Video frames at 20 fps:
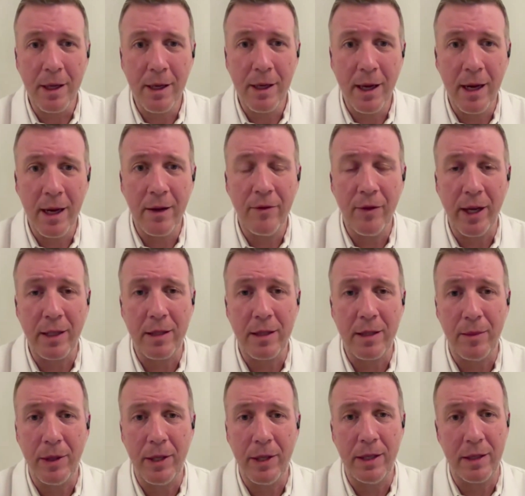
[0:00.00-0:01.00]
kind of like
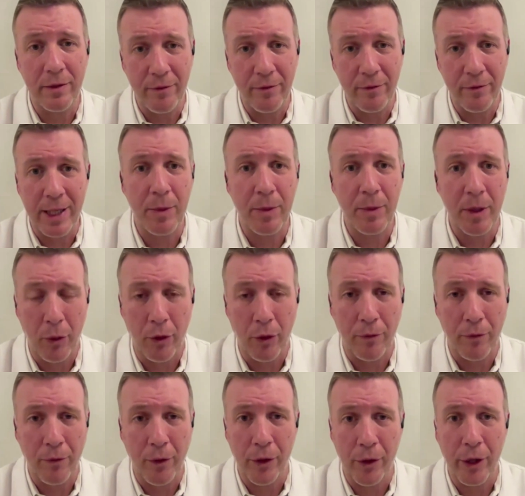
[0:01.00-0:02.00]
somebody's investment
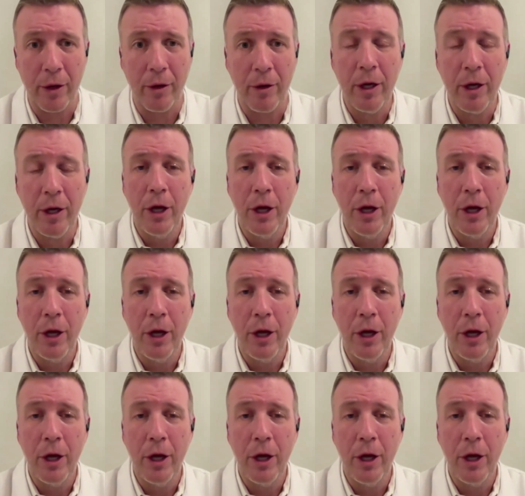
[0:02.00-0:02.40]
portfolio.